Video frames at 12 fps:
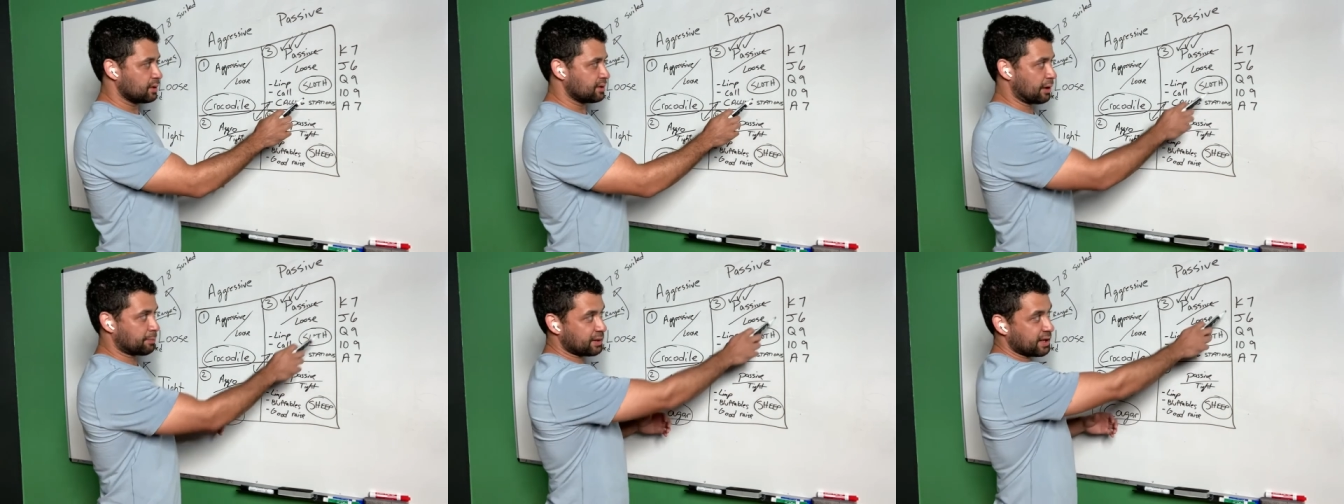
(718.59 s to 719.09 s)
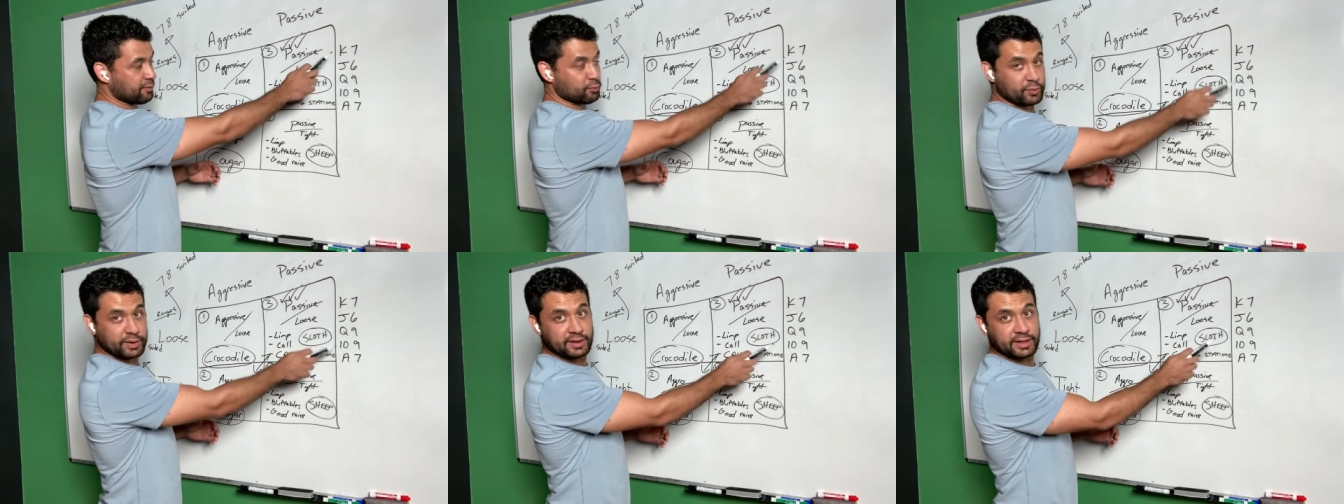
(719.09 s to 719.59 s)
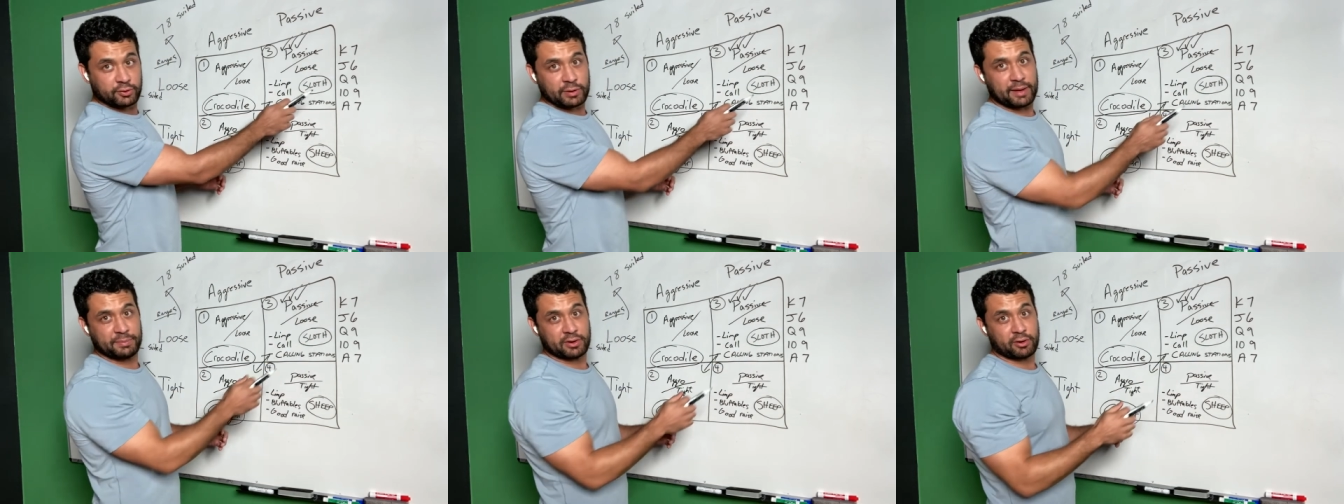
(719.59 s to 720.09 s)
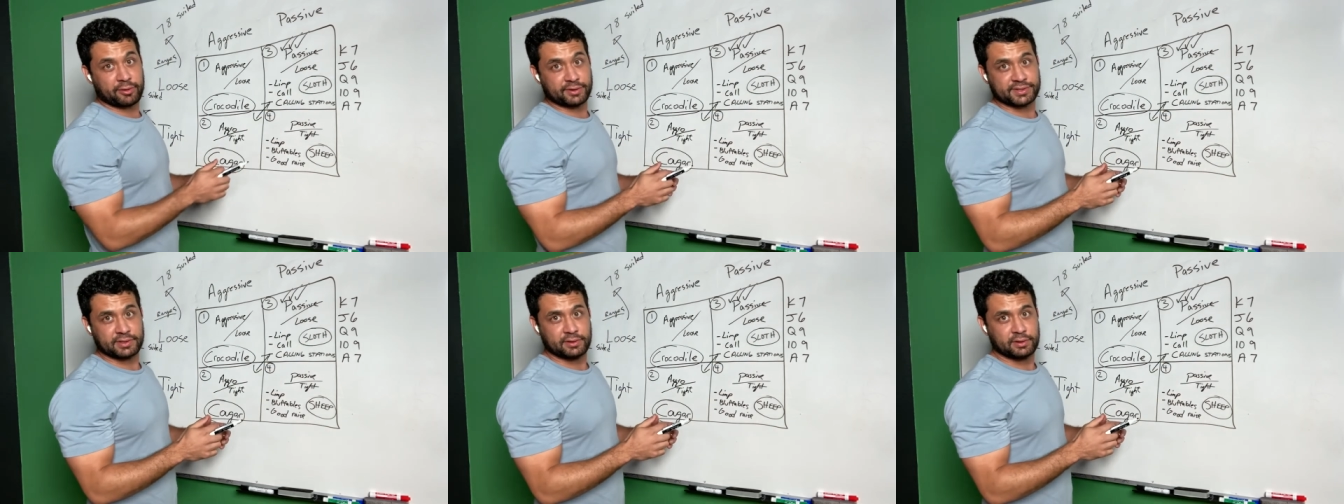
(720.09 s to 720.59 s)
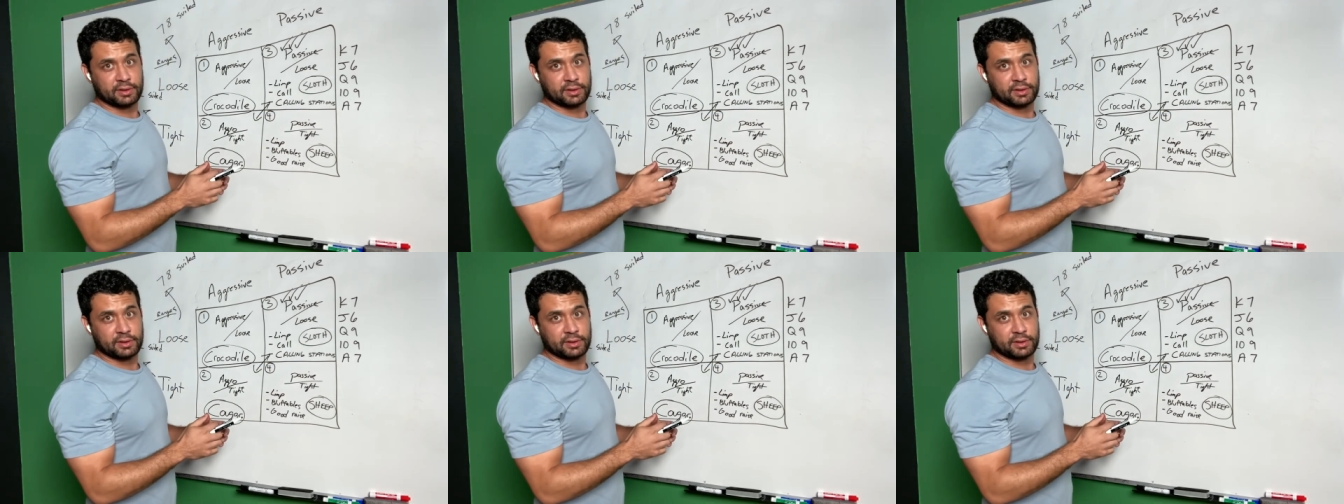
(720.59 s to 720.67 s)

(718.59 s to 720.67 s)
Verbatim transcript: they're playing really crappy cards.